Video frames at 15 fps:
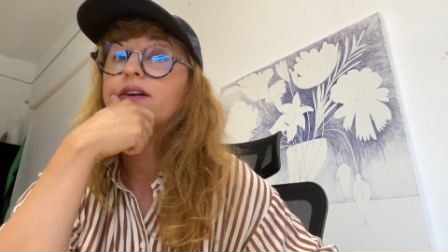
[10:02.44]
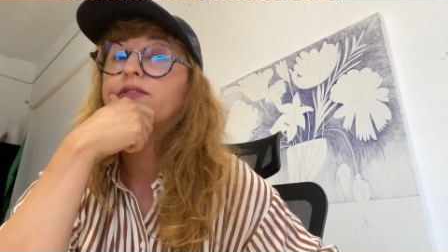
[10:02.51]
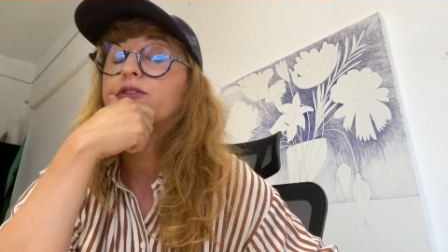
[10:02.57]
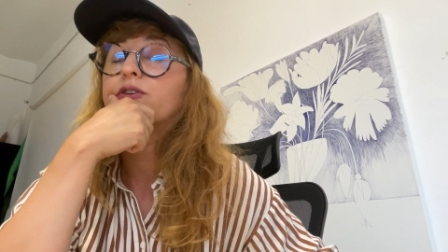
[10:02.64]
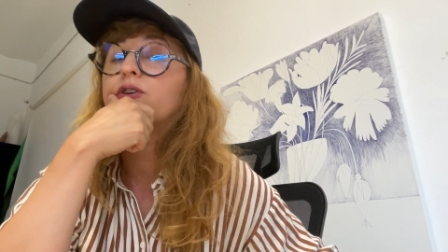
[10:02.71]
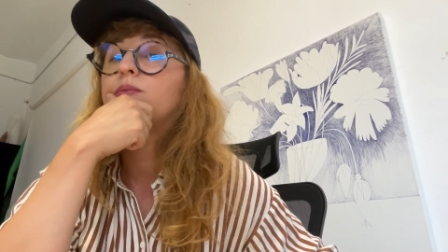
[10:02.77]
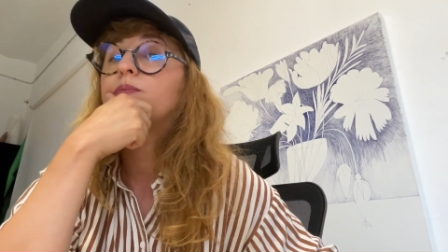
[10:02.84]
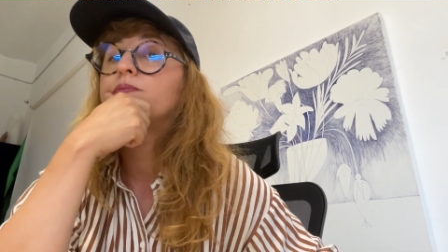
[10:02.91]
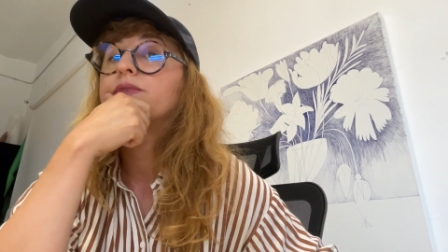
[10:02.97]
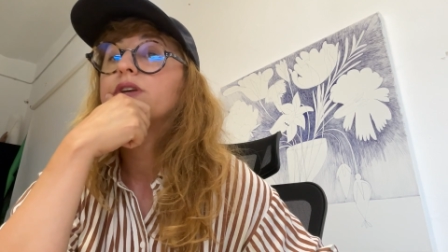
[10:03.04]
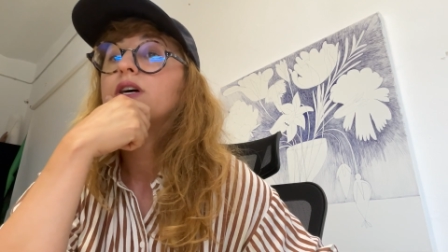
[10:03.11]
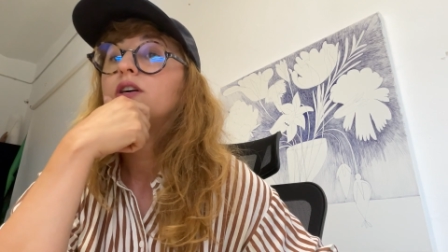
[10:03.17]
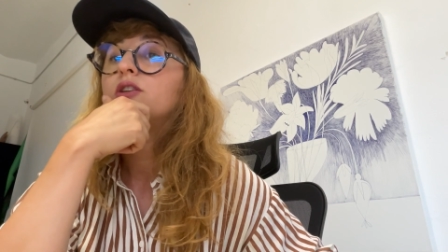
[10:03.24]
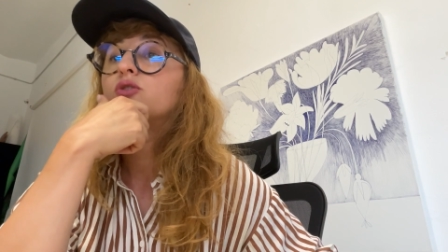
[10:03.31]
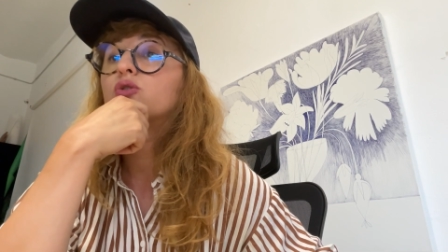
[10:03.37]
from
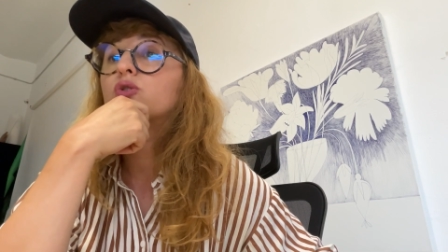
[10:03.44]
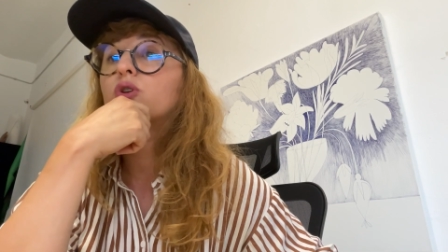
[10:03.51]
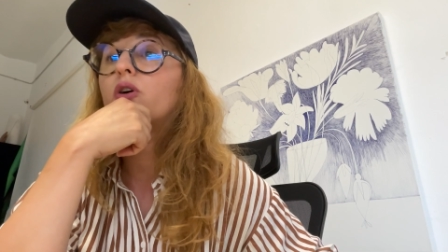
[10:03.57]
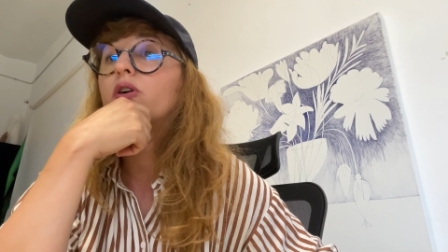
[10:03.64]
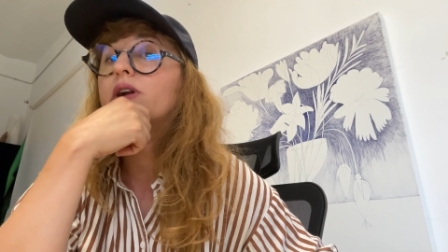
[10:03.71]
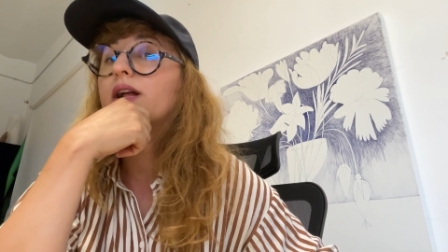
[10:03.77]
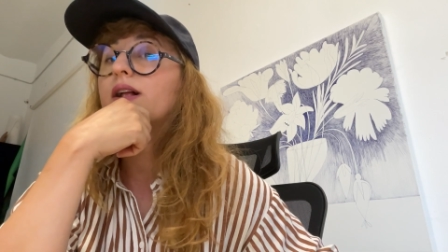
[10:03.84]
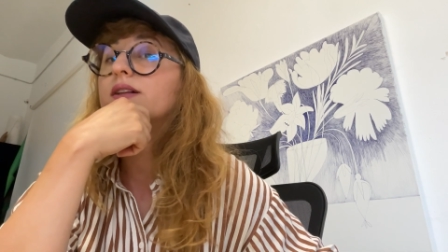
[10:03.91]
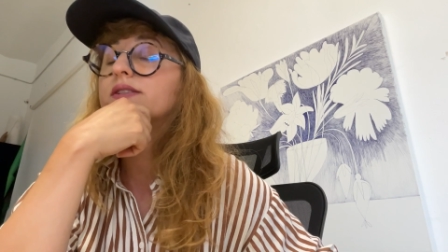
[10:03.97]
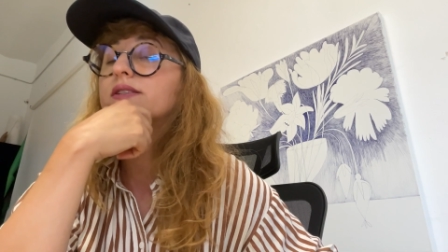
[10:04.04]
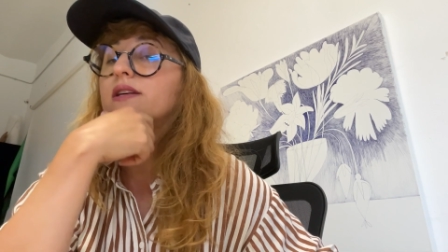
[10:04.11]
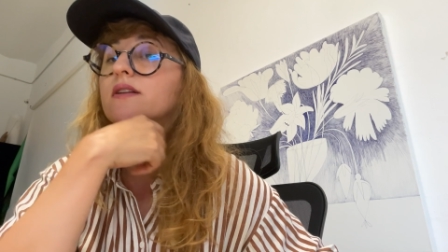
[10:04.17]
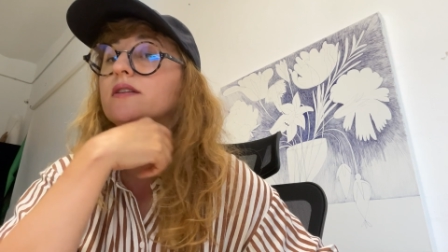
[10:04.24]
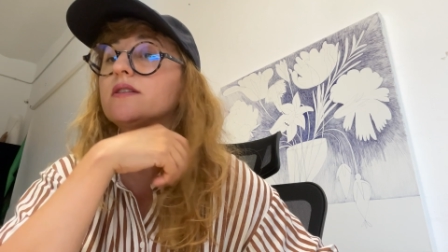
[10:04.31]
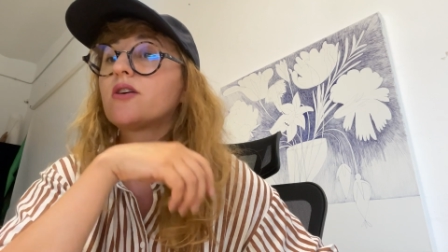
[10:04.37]
tutorials
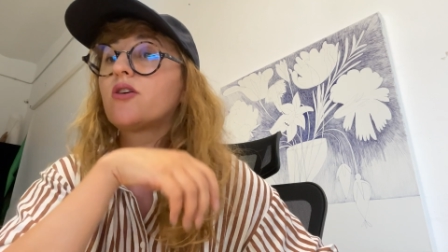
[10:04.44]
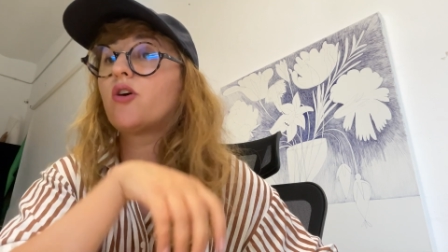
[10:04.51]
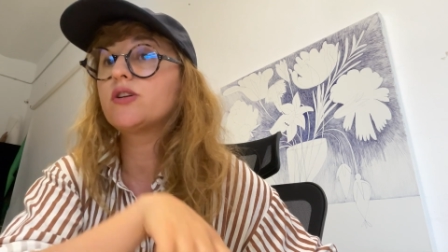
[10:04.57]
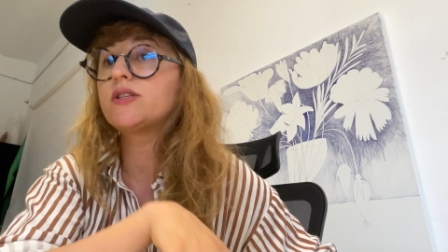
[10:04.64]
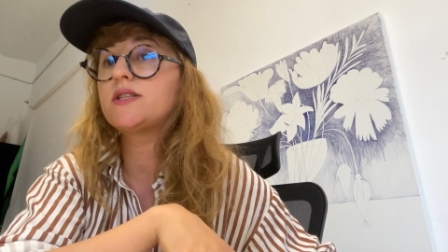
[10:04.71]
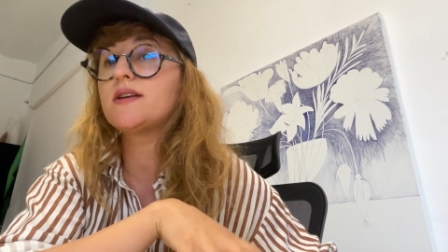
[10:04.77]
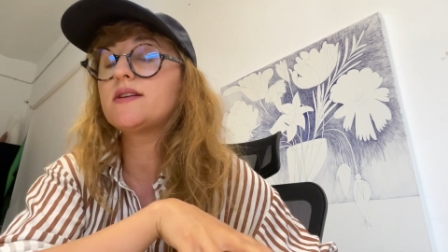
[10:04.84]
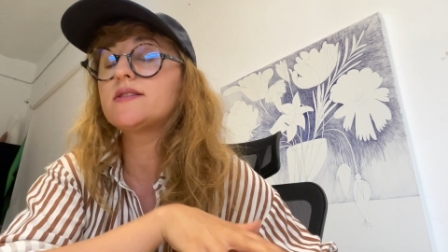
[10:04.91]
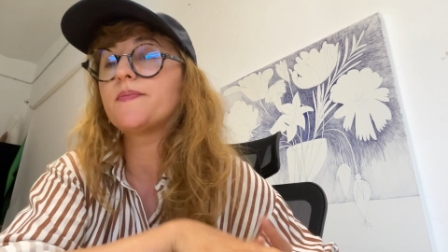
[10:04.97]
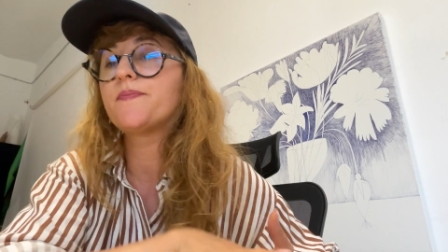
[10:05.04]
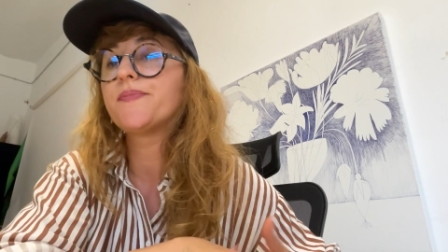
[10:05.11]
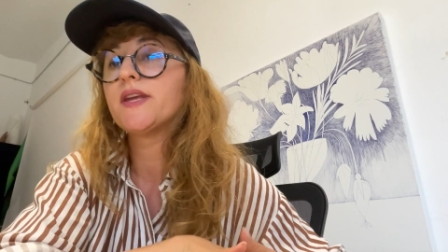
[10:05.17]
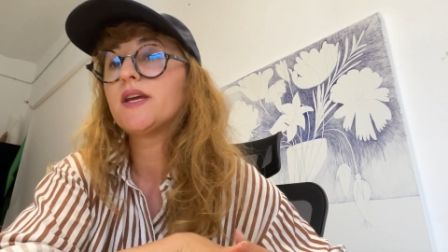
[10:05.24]
and courses,